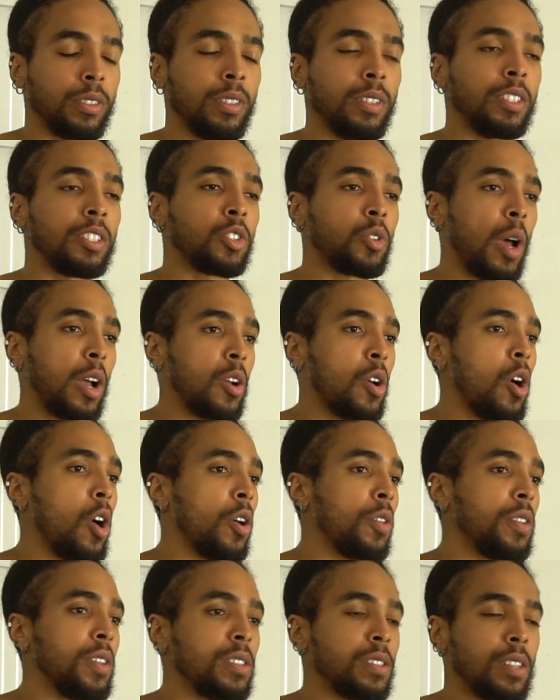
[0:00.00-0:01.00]
So I call
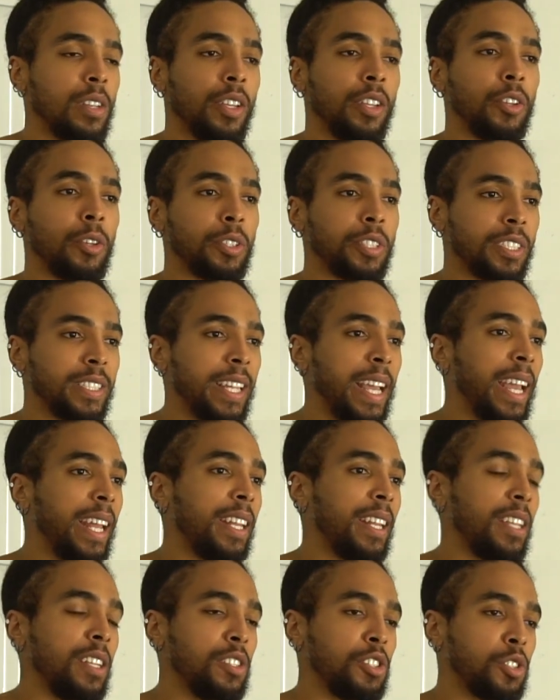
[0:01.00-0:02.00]
this your
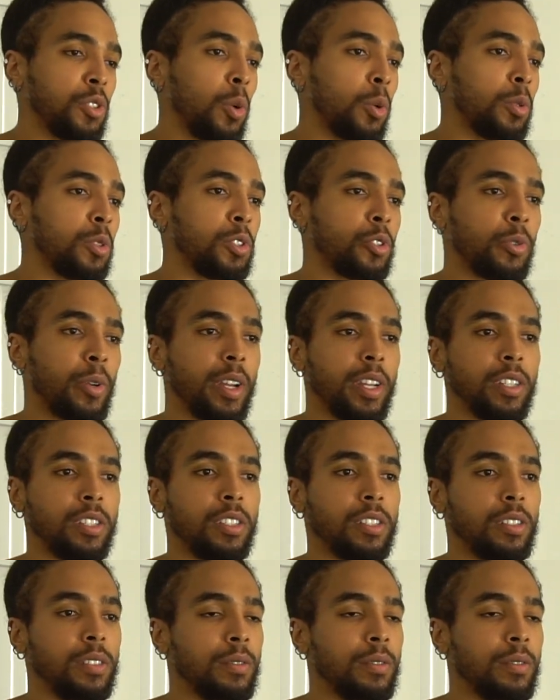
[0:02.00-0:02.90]
standing shoulder stretch.